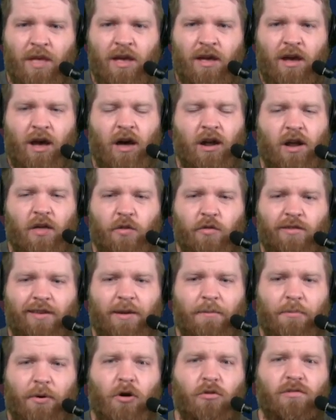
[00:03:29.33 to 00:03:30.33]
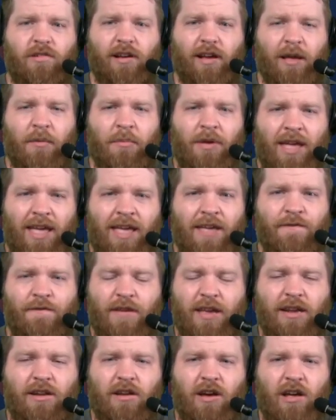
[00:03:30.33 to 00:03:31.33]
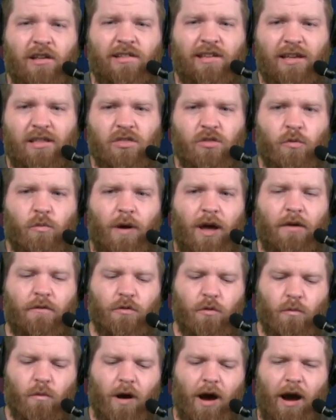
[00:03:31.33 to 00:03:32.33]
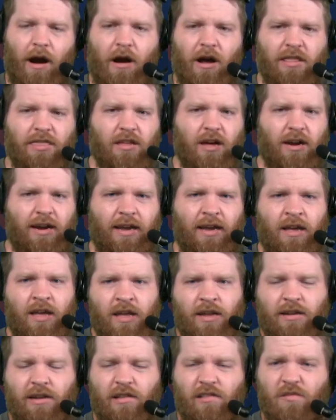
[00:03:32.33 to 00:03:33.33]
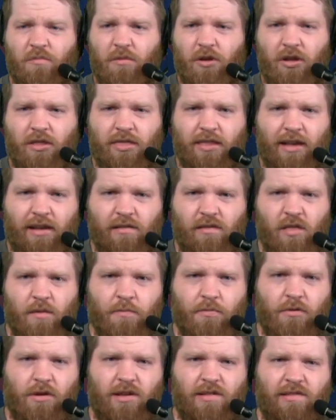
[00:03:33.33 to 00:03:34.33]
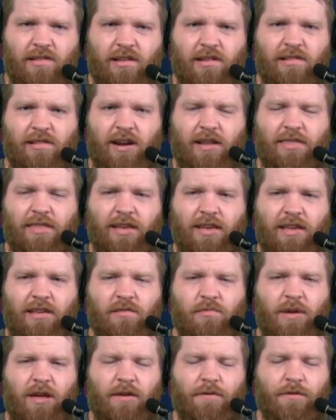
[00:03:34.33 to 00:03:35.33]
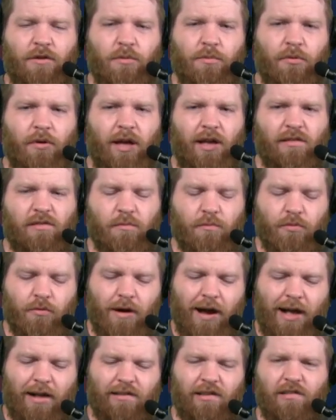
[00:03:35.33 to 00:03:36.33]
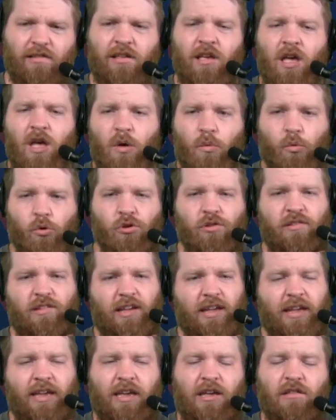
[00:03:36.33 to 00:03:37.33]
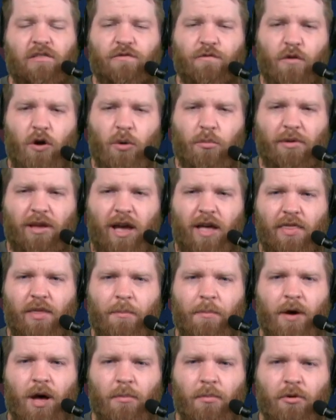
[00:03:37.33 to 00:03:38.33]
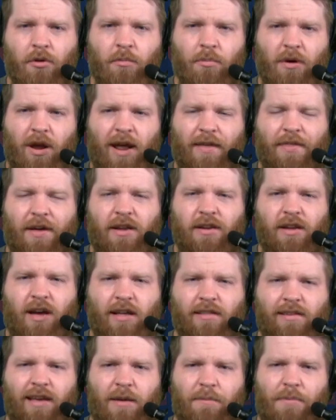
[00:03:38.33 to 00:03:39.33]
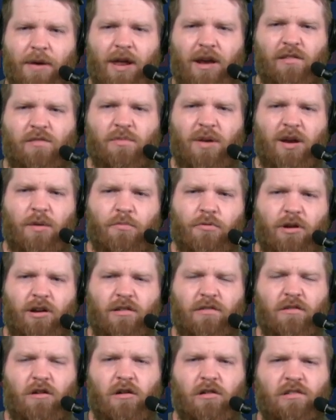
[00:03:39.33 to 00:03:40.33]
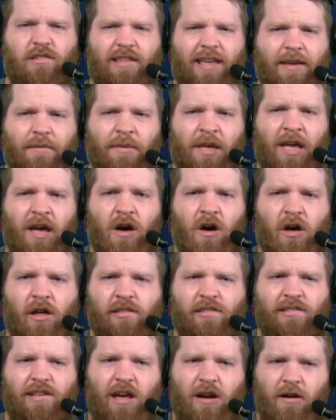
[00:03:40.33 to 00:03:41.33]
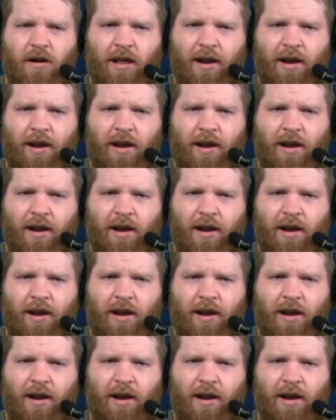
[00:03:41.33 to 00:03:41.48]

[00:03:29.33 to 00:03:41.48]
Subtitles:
another team poaching him if he does hit the waiver wire. I thought he did some good things in the preseason. I think he's made a few plays in practice. We'll see. He is firmly on the bubble, but I thought Dante Pettis made a pretty strong statement on Saturday